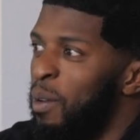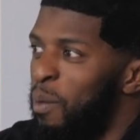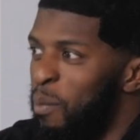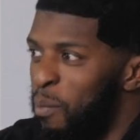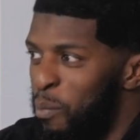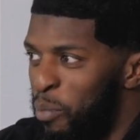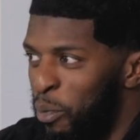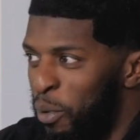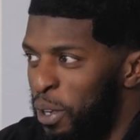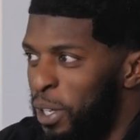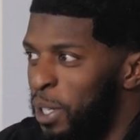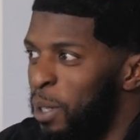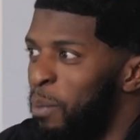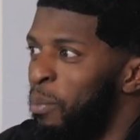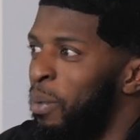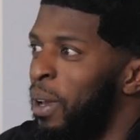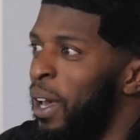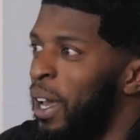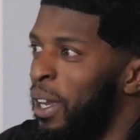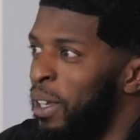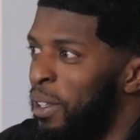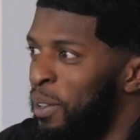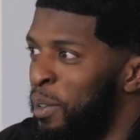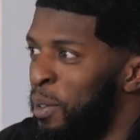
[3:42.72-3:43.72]
Bring it
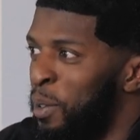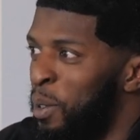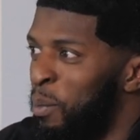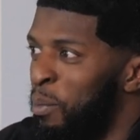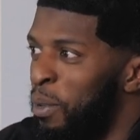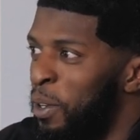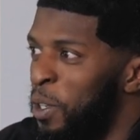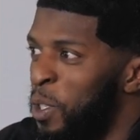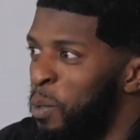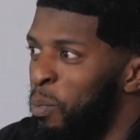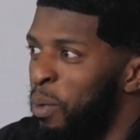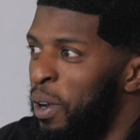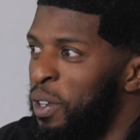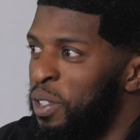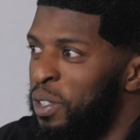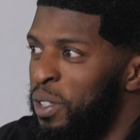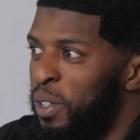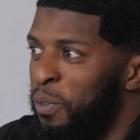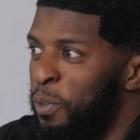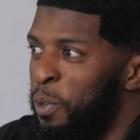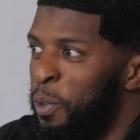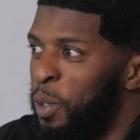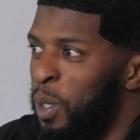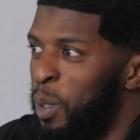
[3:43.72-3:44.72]
back a little bit,
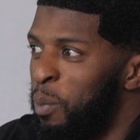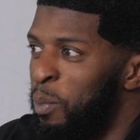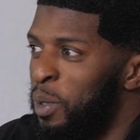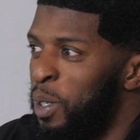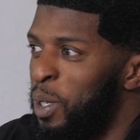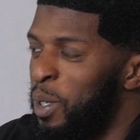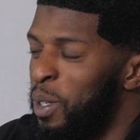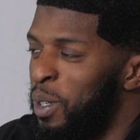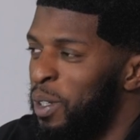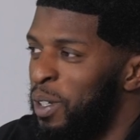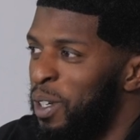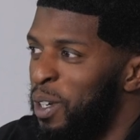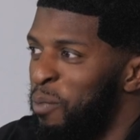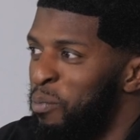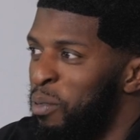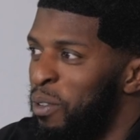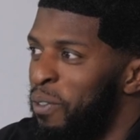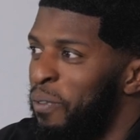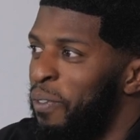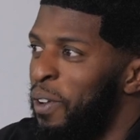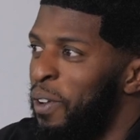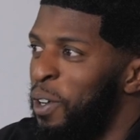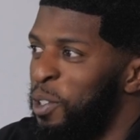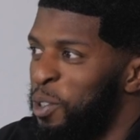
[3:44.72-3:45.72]
especially if you're going to be a
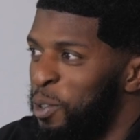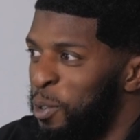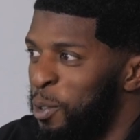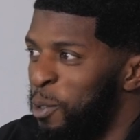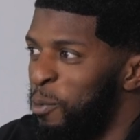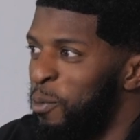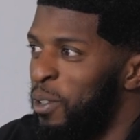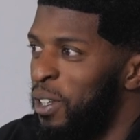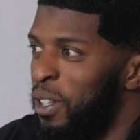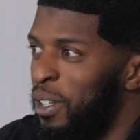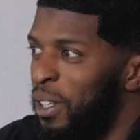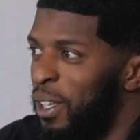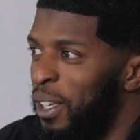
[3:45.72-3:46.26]
professional one.